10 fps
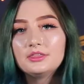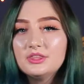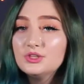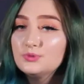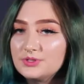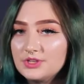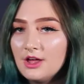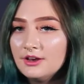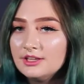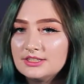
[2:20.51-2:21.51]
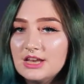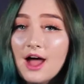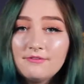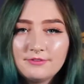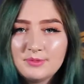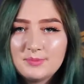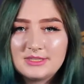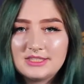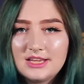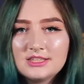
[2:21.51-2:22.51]
This result is not from the
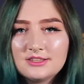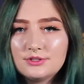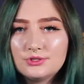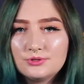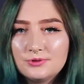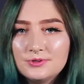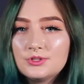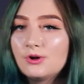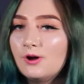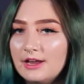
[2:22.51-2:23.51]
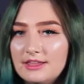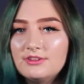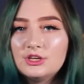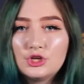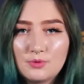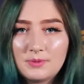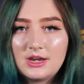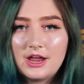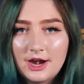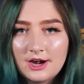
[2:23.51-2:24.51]
mistakes of the tools or even human
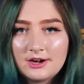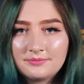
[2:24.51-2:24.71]
error.